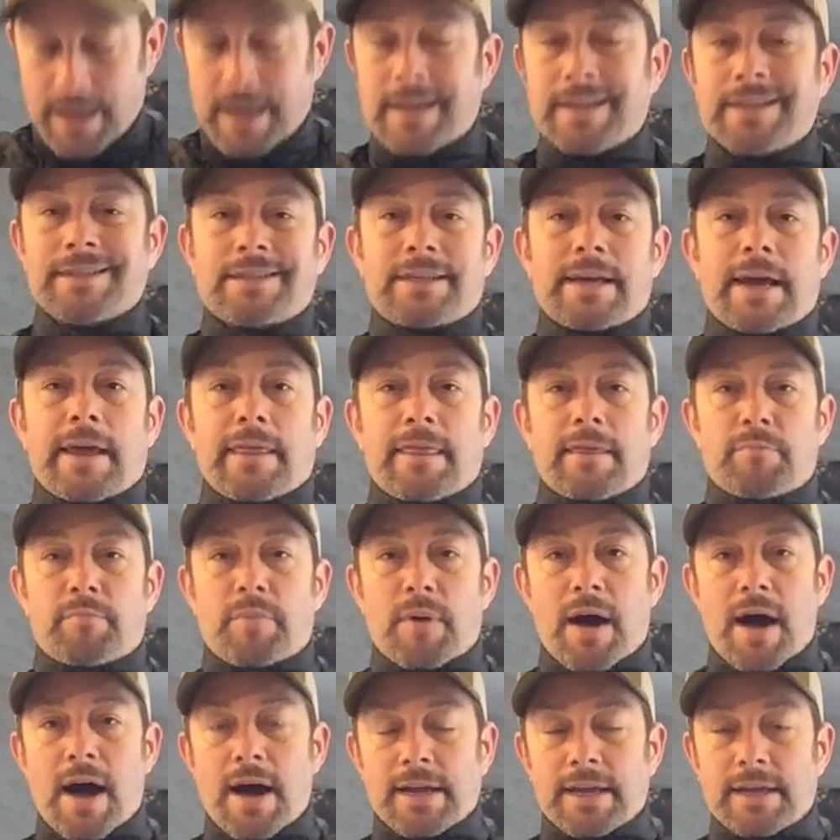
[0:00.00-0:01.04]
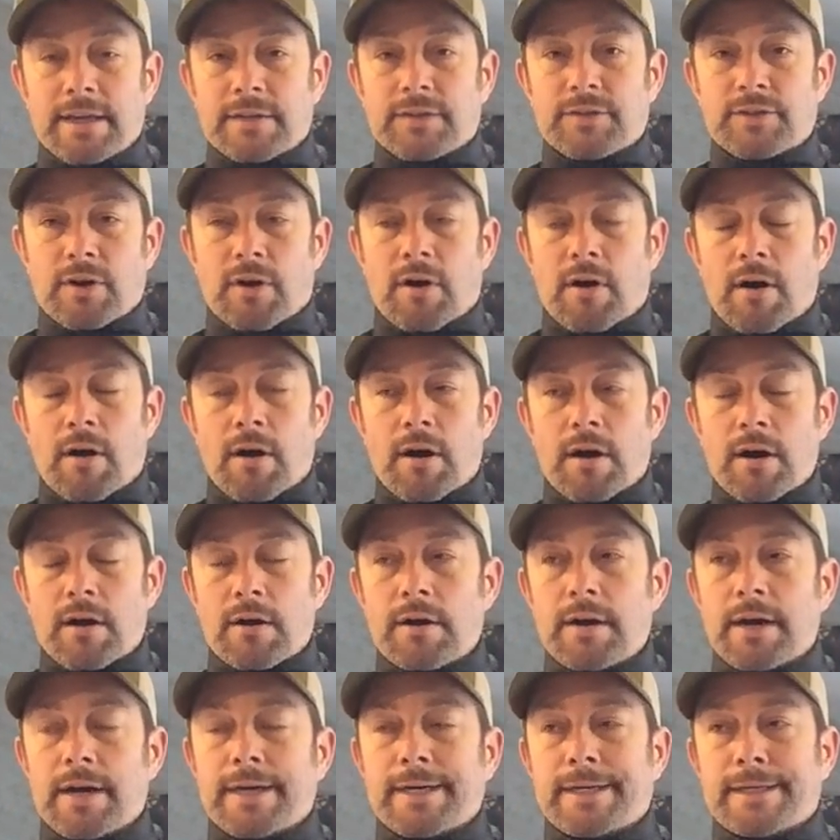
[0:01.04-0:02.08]
Inside the pockets
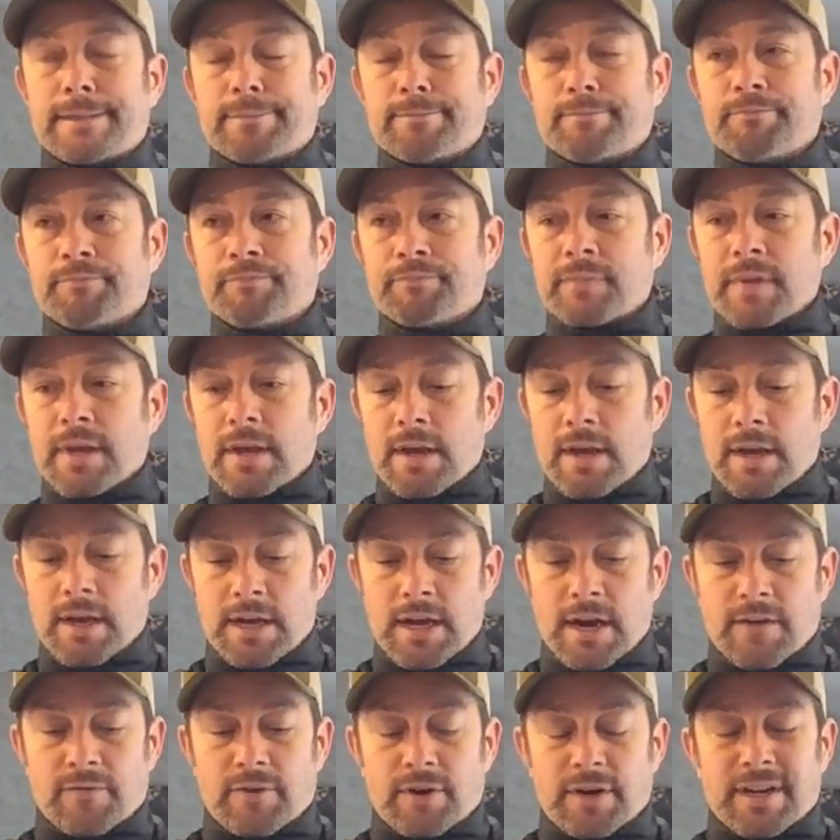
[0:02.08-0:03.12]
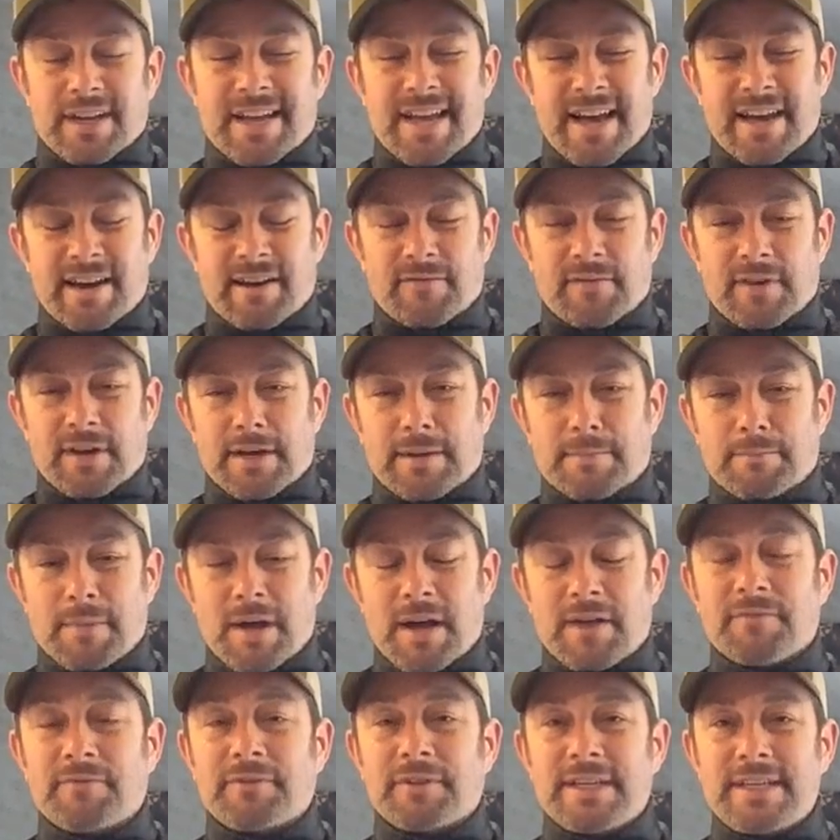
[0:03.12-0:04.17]
are covered in kind of
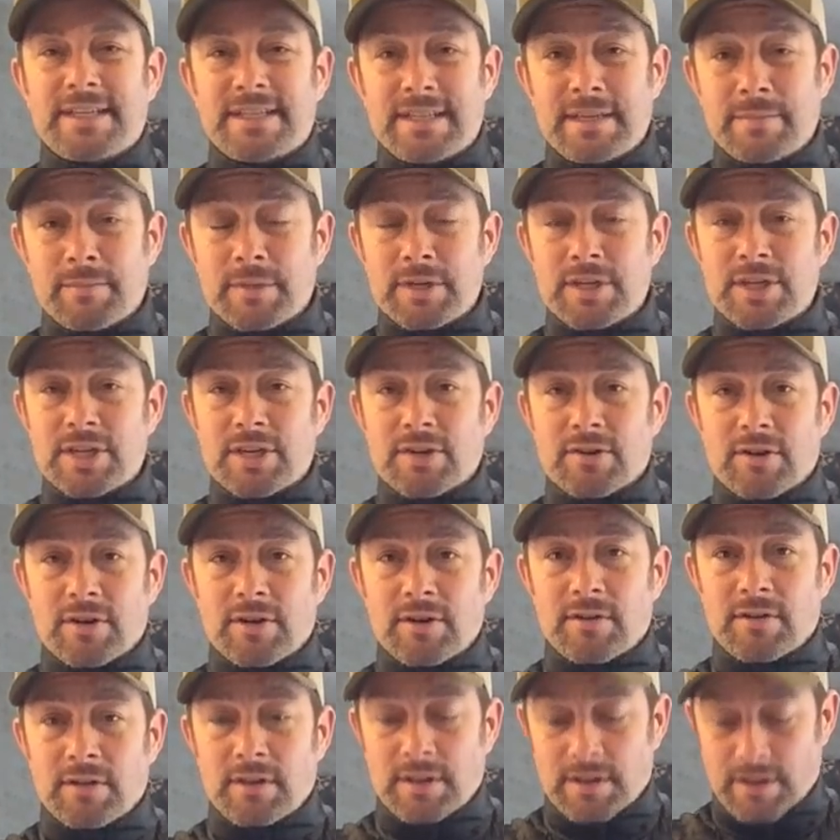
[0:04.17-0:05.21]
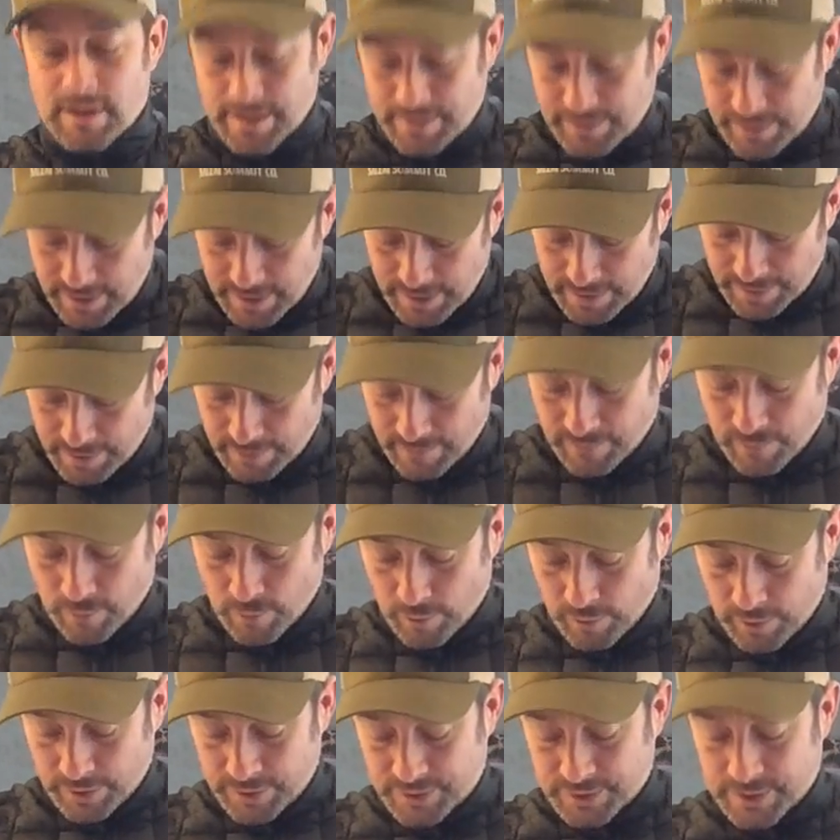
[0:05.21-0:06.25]
a fleecy material on the
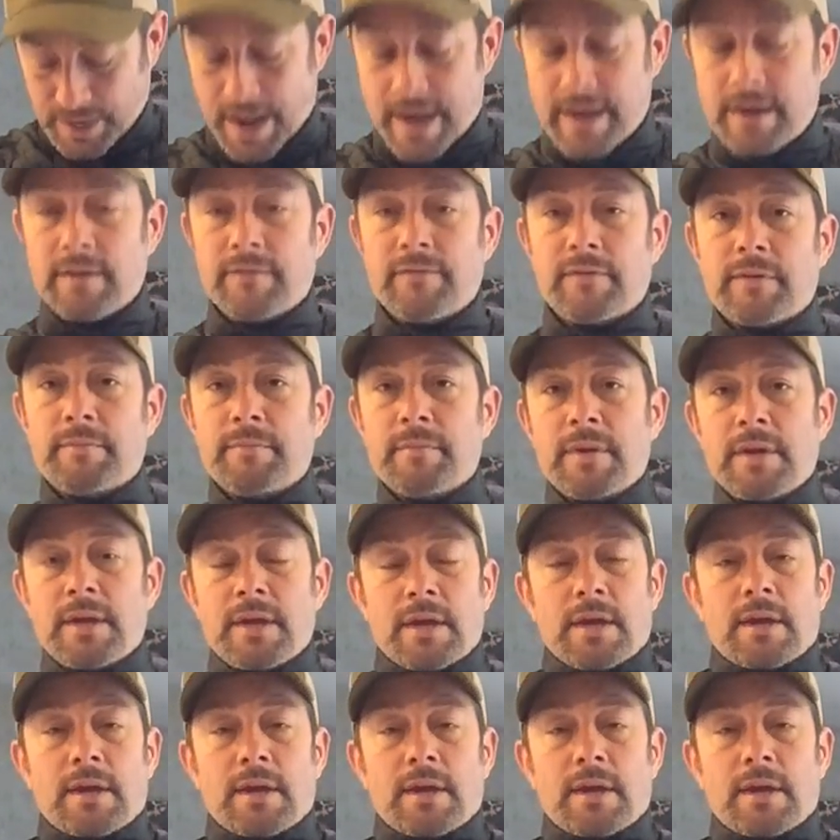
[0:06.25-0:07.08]
forward side of them,